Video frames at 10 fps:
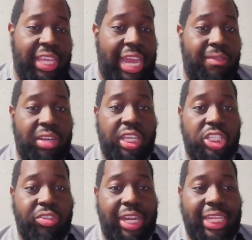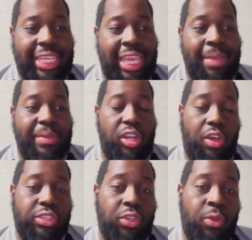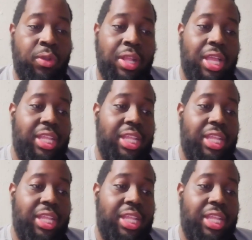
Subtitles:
had a really good training camp. And also,